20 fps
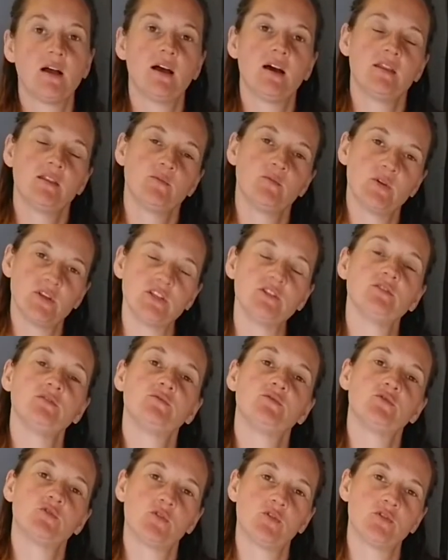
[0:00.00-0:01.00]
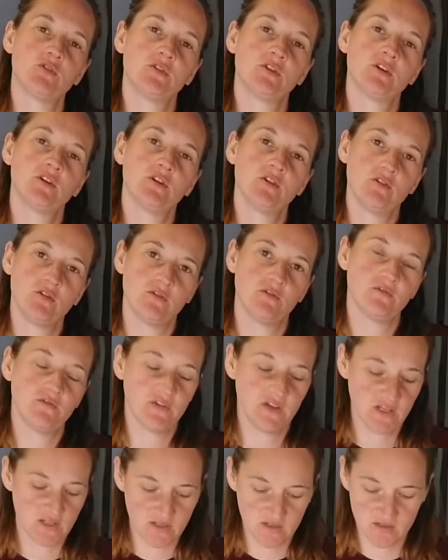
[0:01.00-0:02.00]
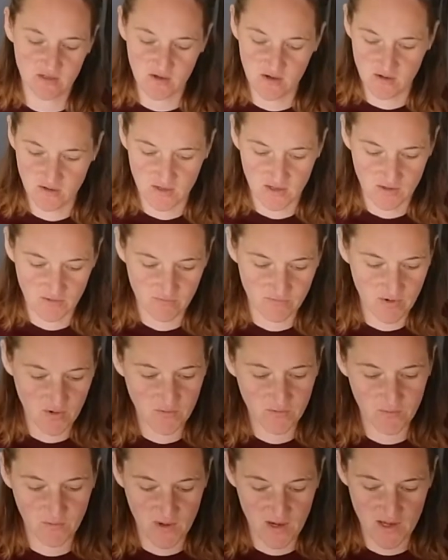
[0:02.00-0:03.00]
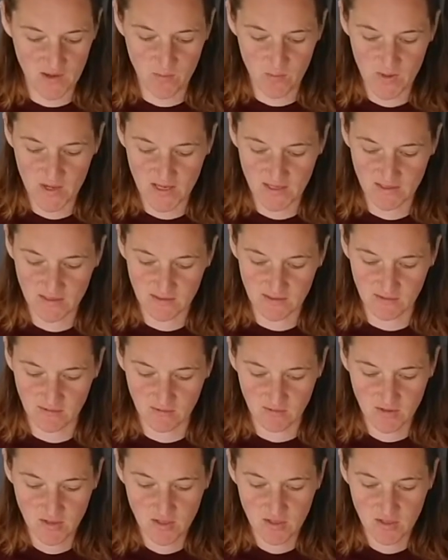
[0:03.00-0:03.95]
And then once you've drawn your features on in a rough way in pencil,